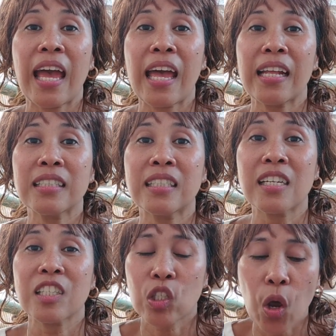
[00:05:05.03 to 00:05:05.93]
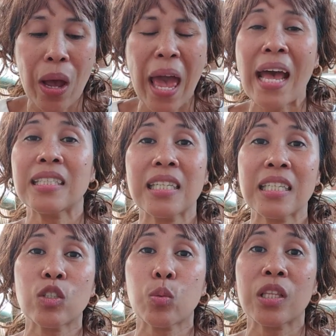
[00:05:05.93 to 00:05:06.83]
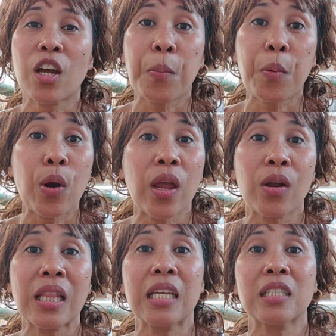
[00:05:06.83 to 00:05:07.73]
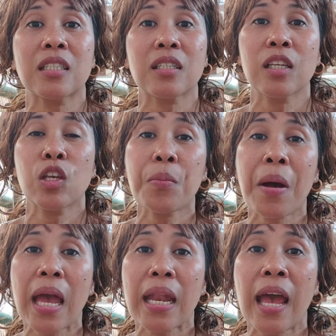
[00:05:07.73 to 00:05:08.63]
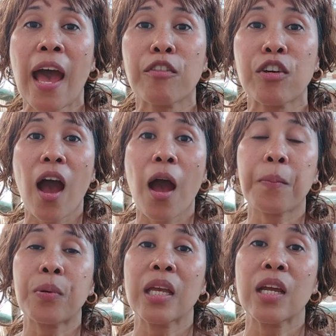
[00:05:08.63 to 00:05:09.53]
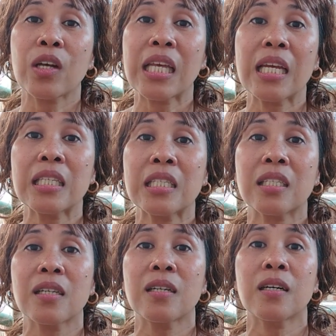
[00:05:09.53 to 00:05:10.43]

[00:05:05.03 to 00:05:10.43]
And uh, so as it is with our prayer list, you might have a prayer list,